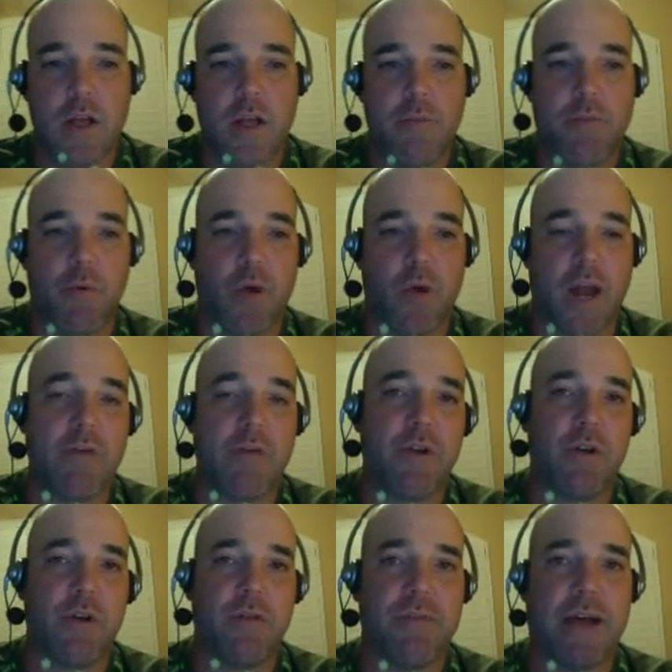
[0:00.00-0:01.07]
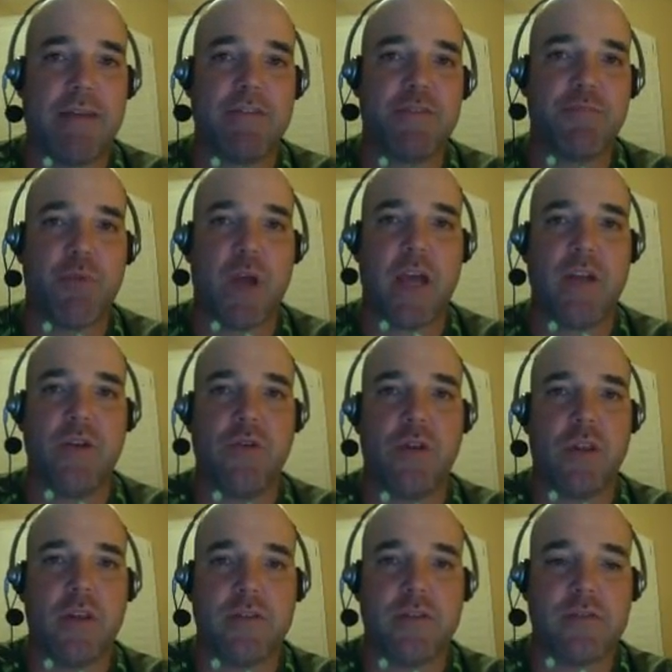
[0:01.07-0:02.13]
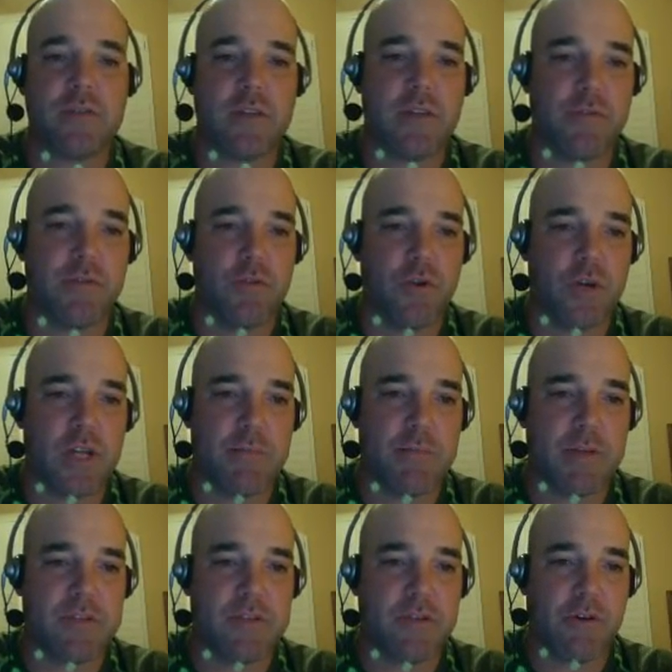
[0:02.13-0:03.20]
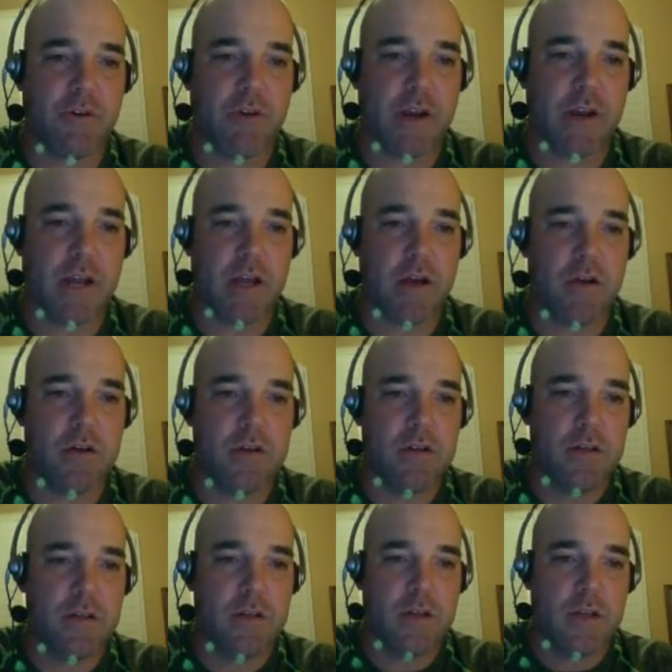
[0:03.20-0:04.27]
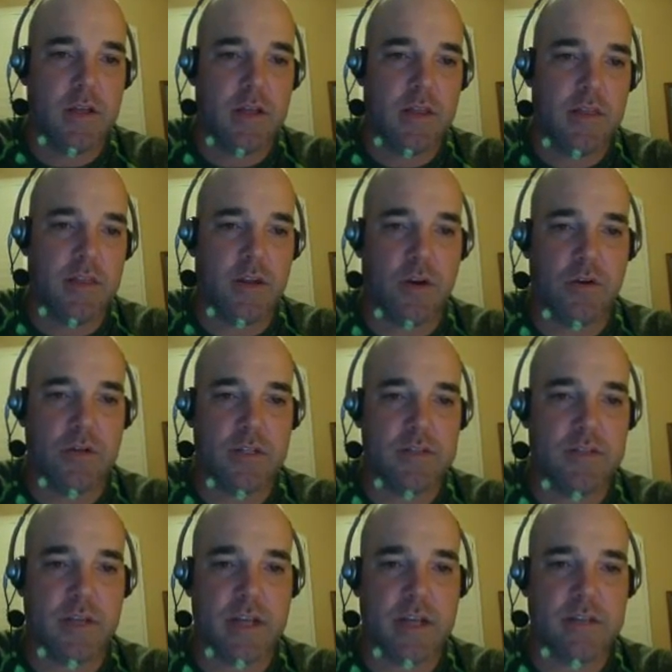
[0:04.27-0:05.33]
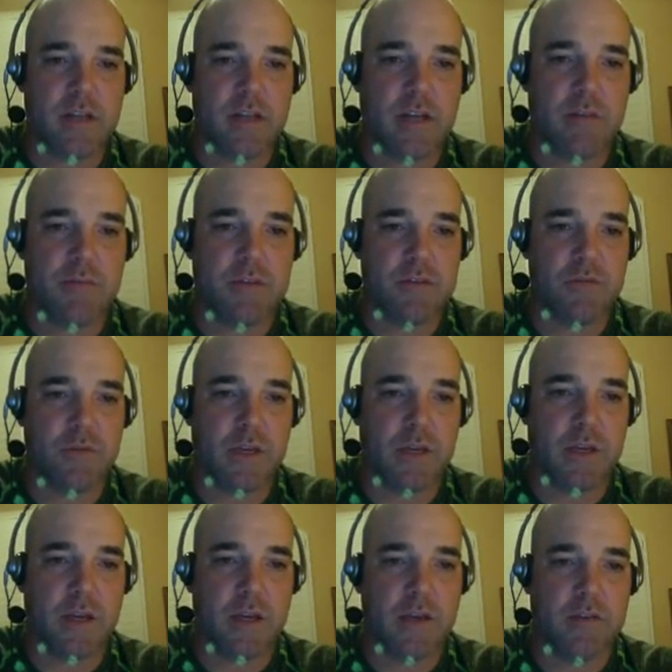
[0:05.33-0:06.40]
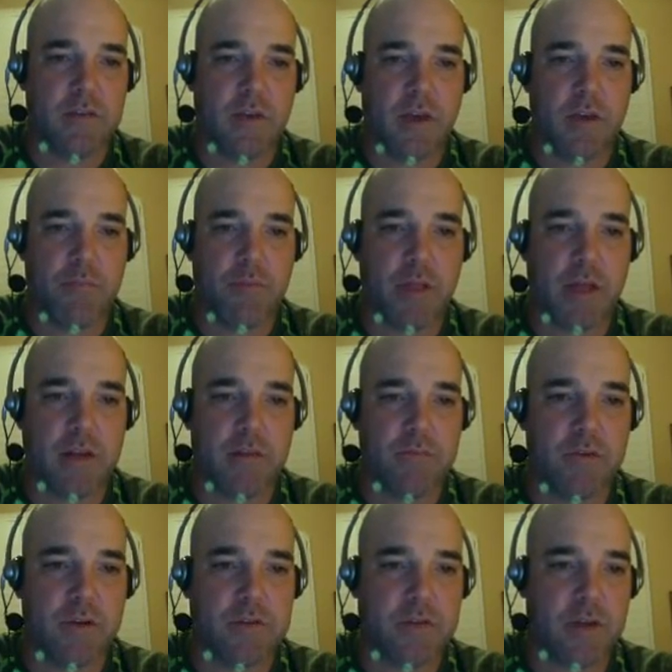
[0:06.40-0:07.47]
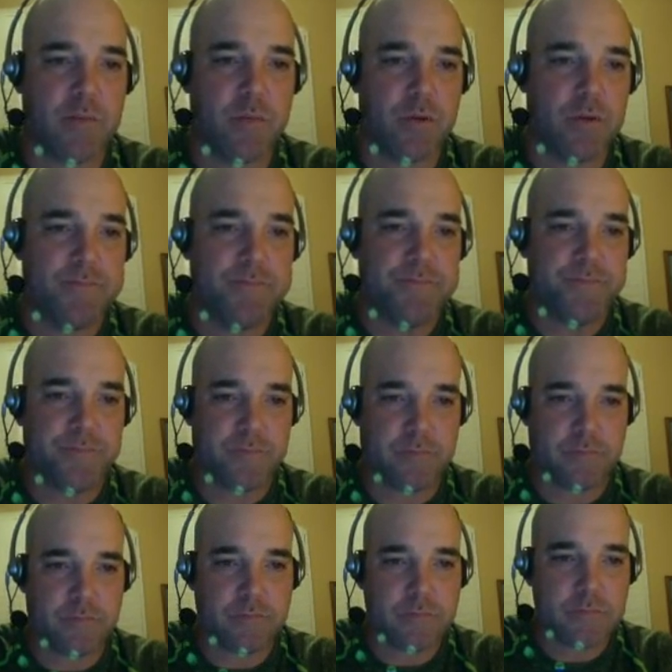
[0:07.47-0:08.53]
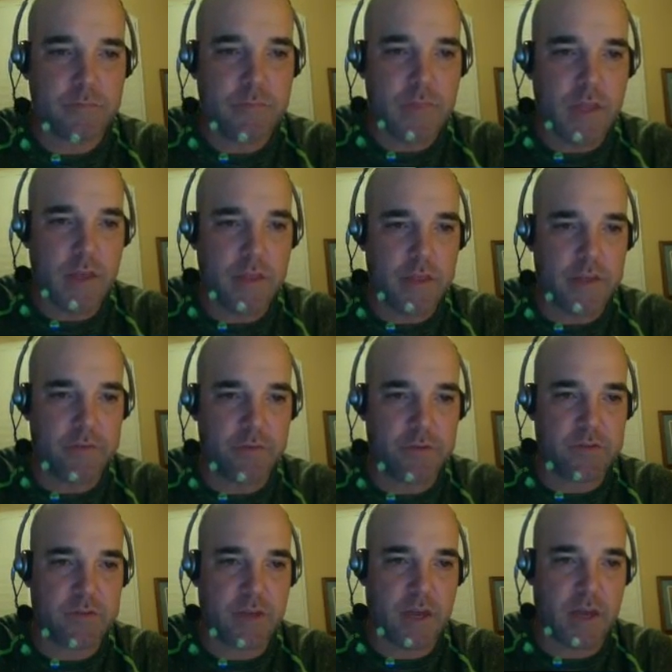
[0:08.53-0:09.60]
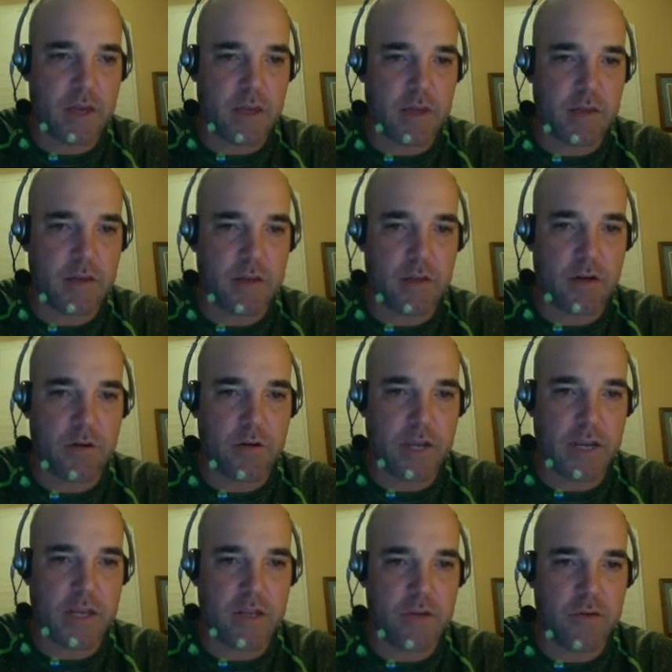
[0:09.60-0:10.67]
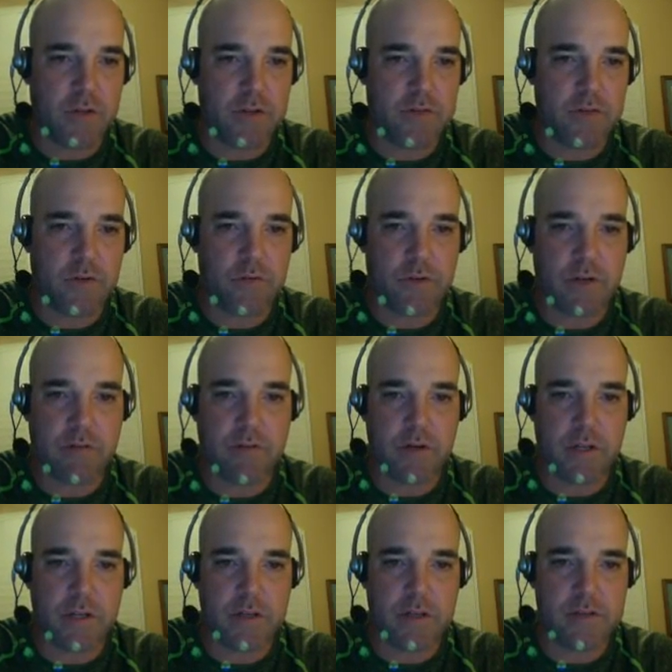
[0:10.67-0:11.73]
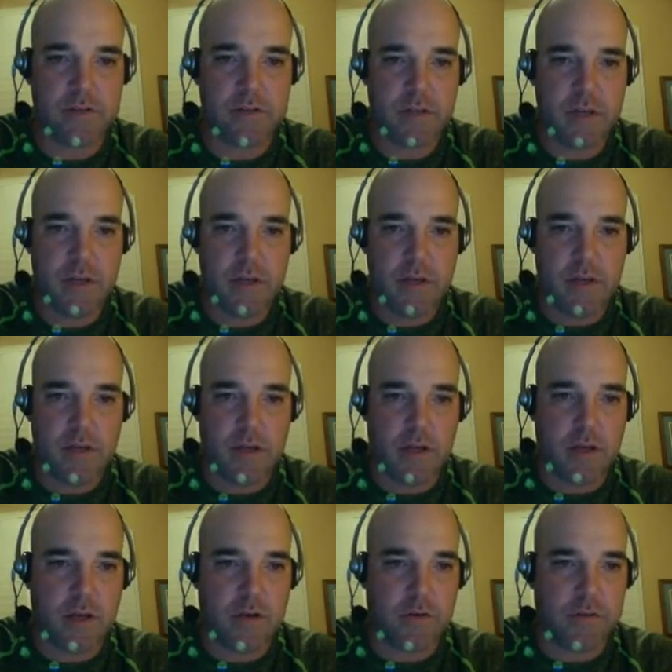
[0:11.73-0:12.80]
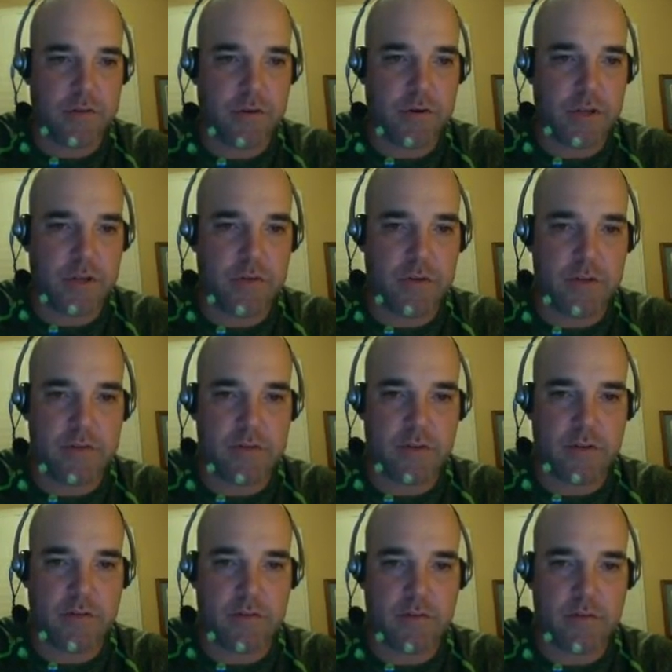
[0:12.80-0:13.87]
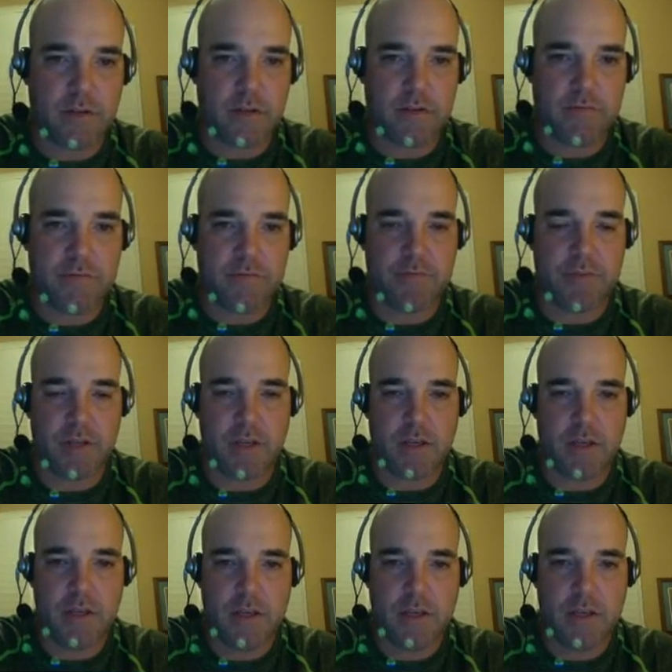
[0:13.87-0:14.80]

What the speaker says: but what I would do if I was brand new to this, if you're looking at my screen right now, let's say I signed up this week as a platinum, for example. This would say, 80 units or whatever it is, or 30 units and 50,